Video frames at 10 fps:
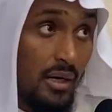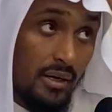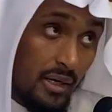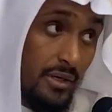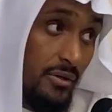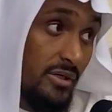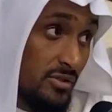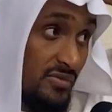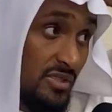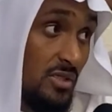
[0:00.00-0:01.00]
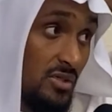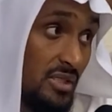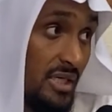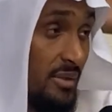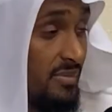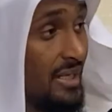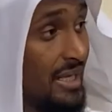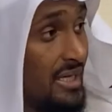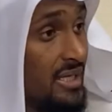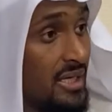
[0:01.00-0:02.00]
I know he's obviously going to keep
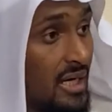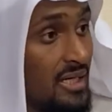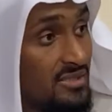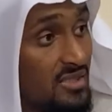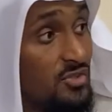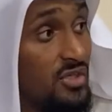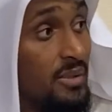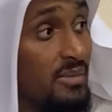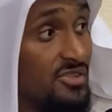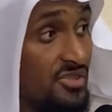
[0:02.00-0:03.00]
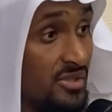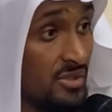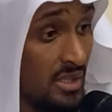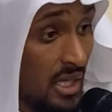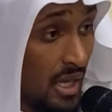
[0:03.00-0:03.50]
delaying it, I said to him, listen,